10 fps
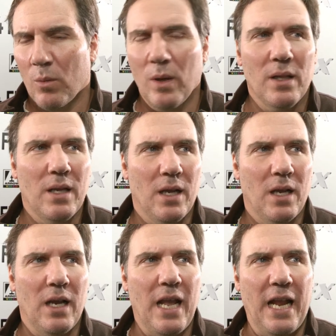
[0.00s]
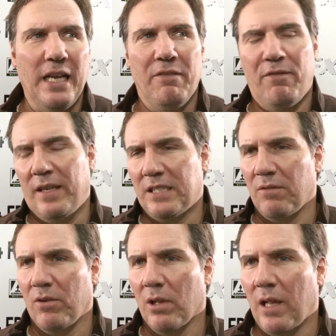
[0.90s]
Well, uh, any
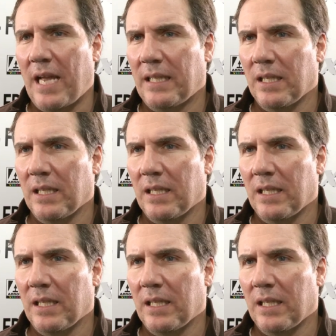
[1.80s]
festival like